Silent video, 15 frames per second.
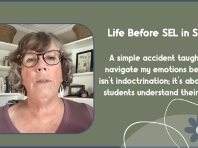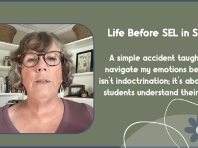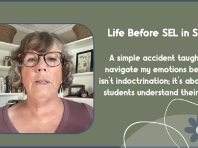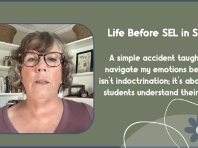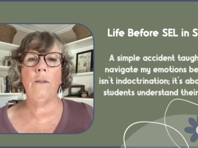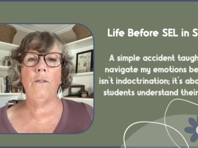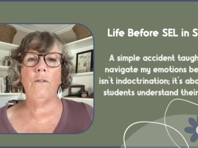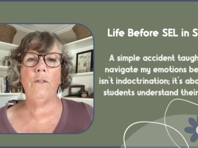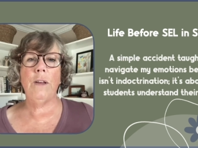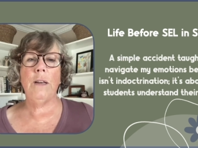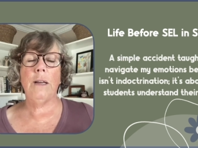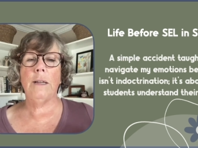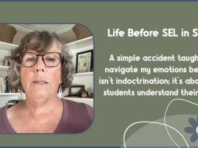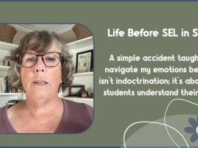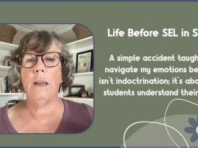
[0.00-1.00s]
all these other
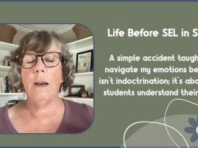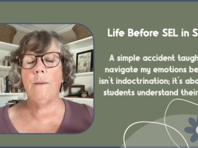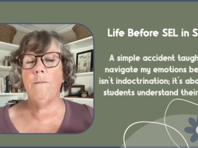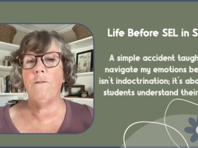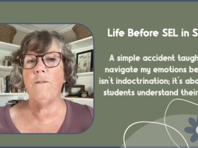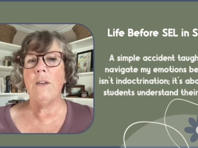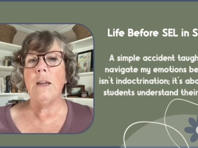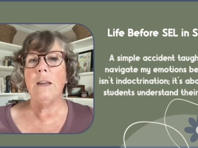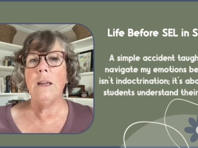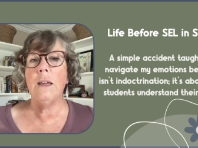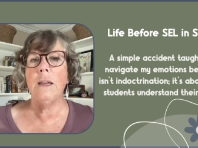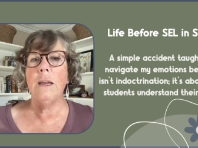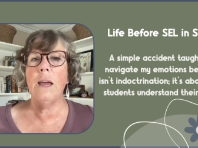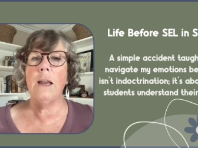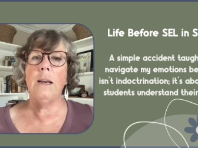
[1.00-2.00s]
feelings that I'm
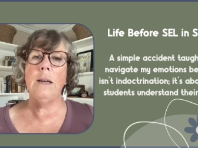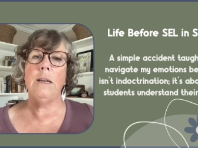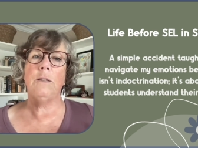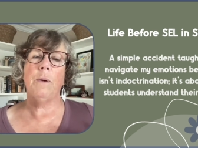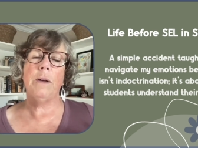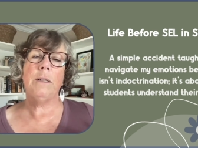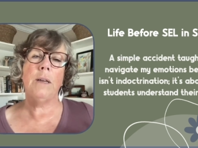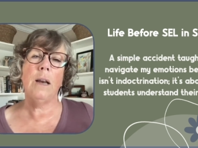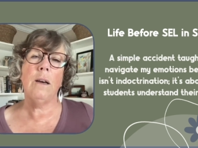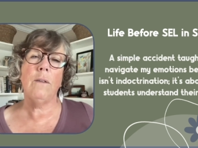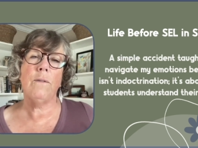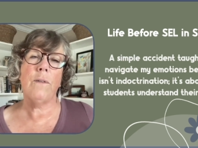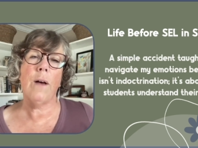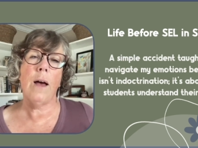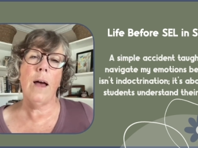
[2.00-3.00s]
feeling and need to
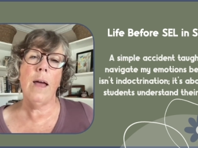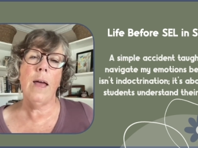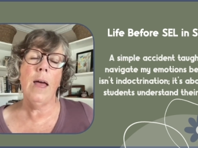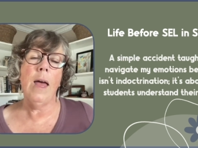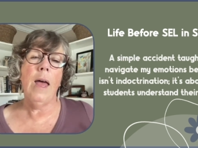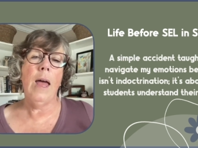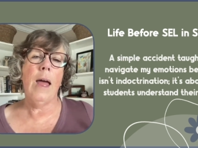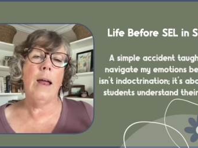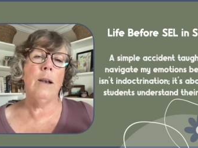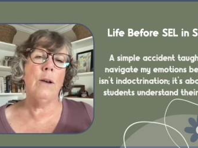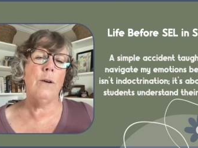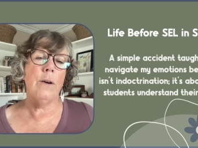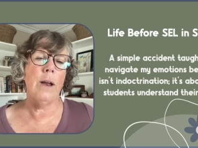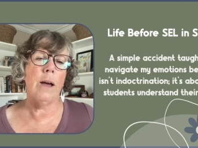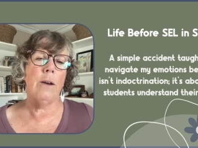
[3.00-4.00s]
identify and
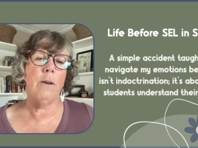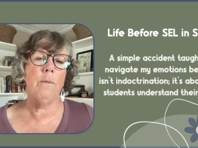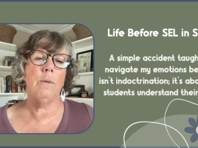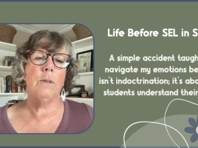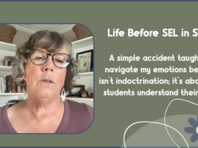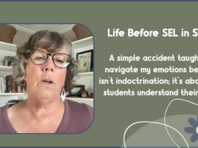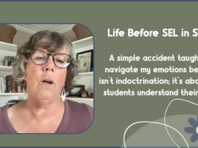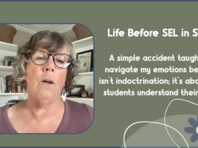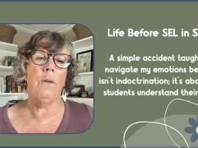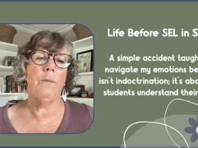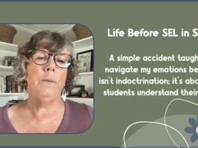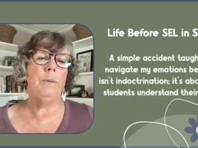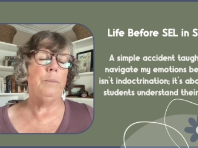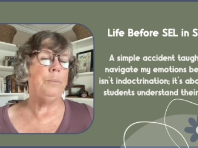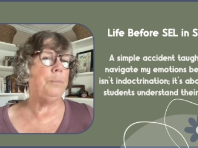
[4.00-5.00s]
learn how to resolve?
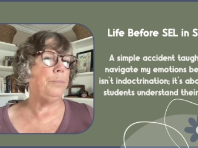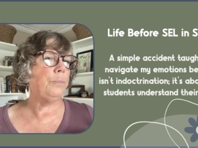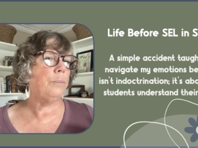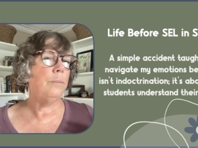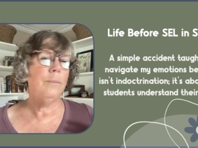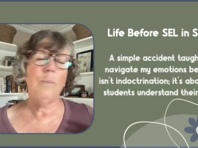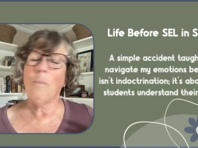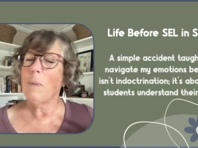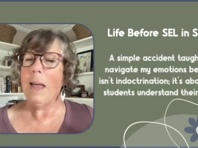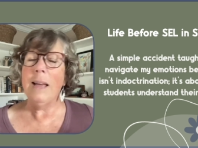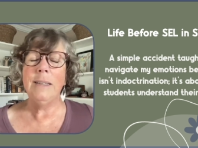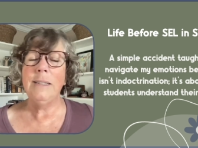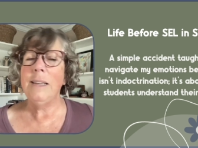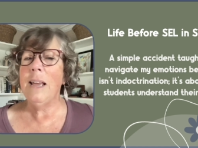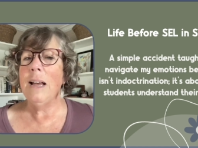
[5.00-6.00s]

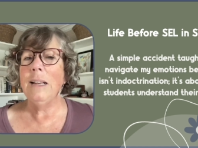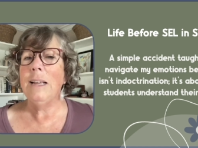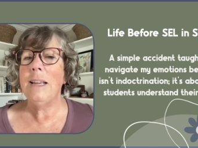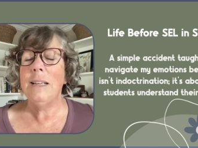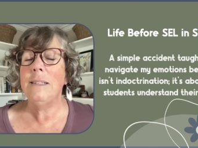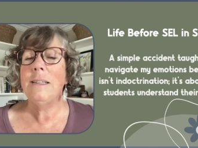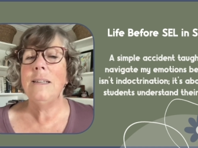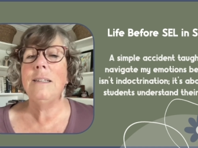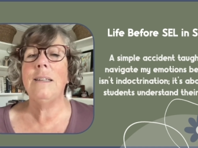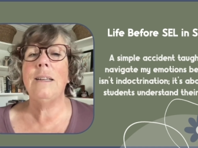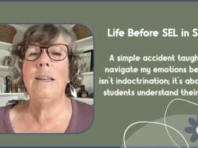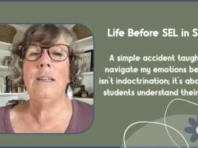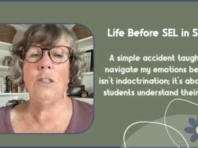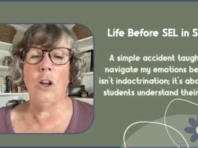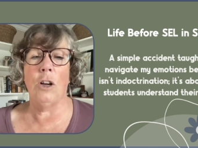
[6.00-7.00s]
SEL isn't
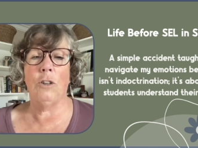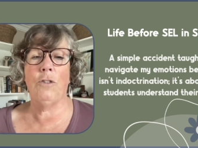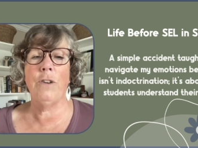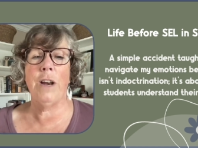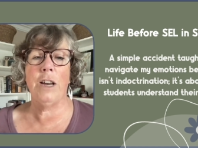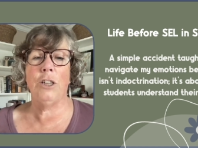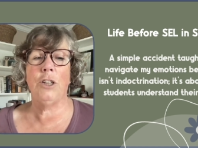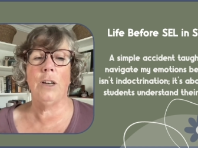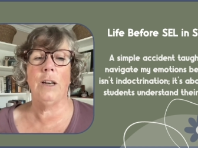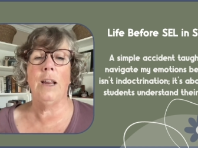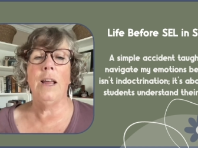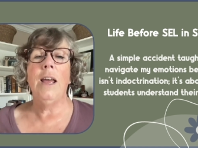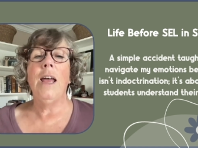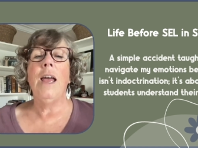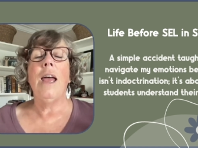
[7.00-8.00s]
indoctrination.
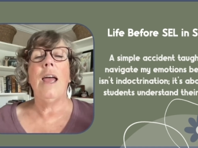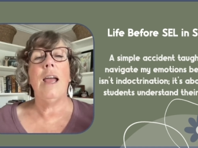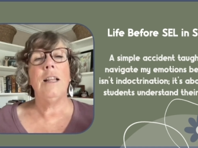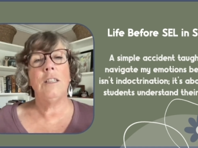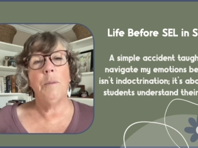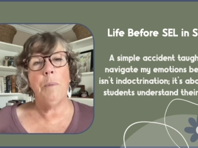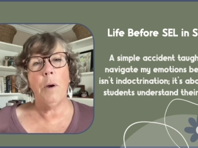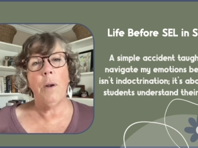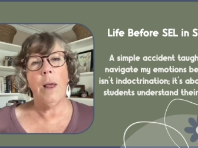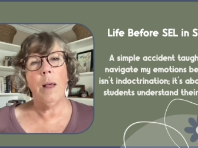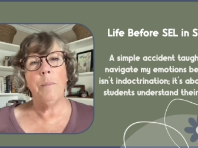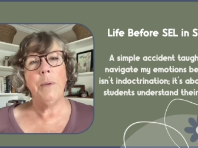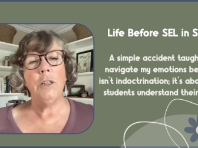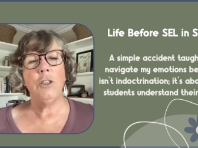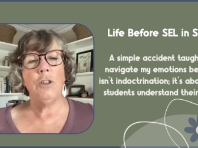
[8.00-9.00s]
It's about
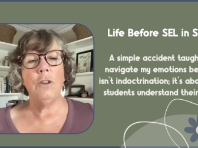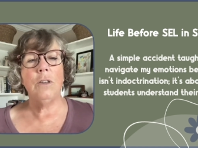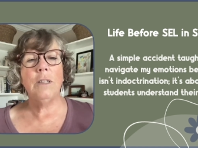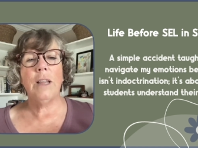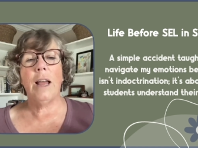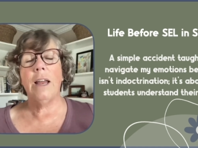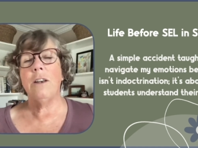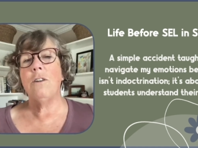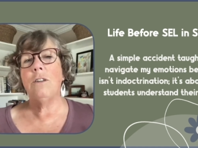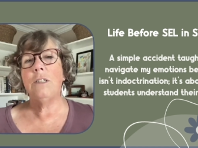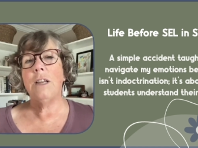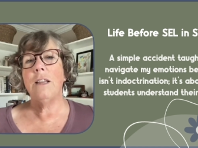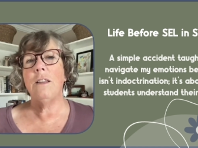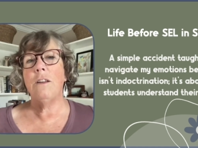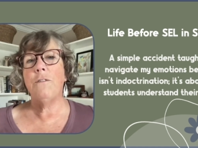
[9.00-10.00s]
helping students
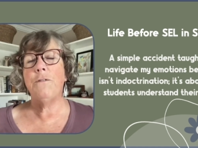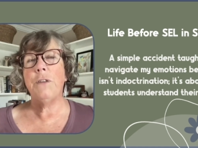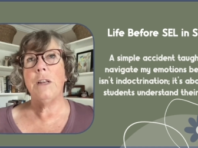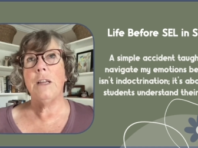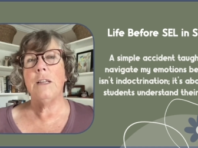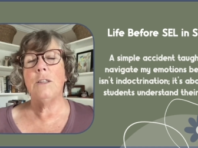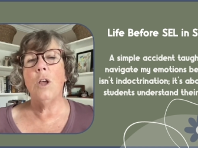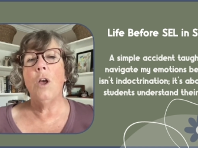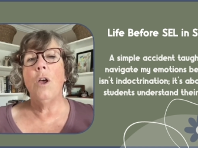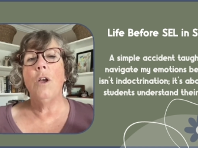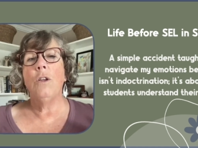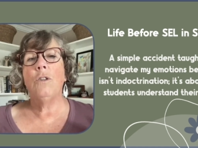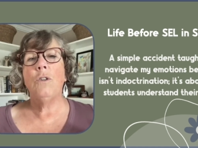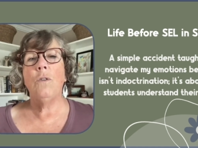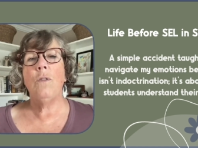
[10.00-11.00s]
understand their feelings
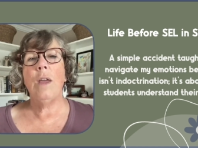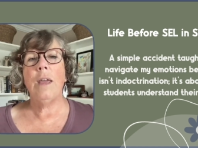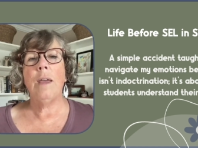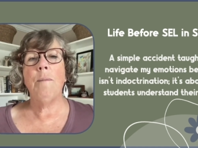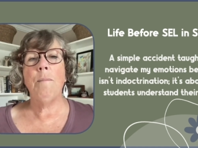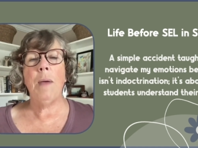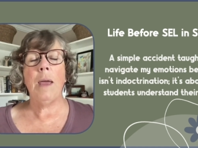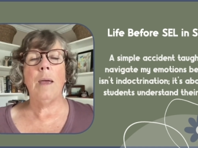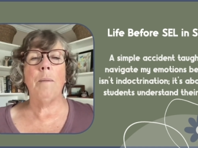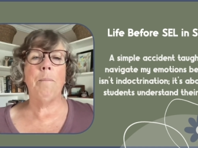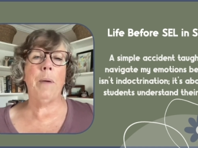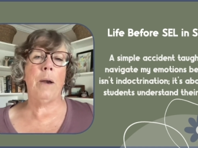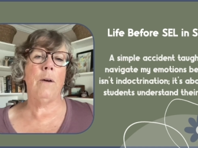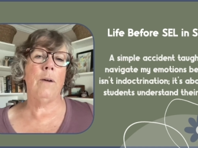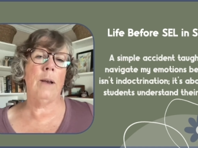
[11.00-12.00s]
so they can make
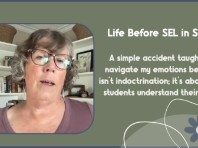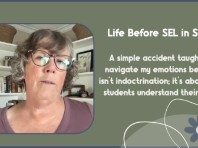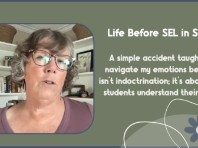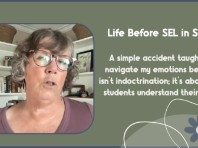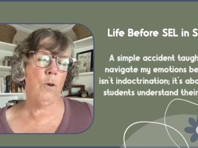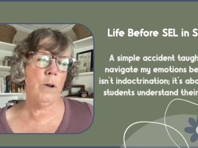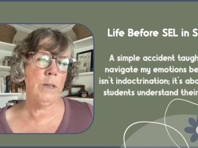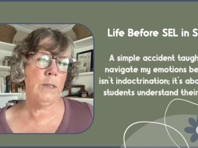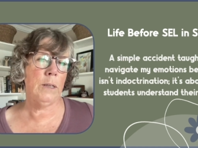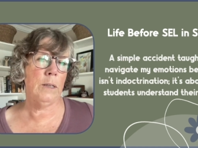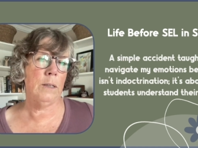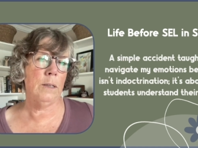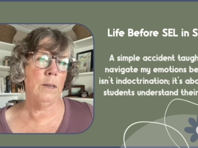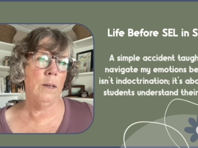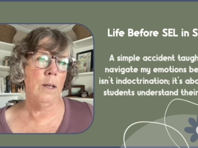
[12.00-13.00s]
better life
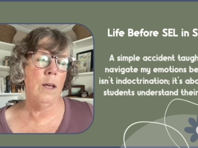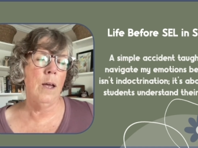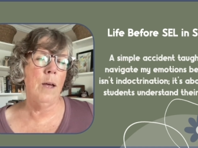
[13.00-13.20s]
choices.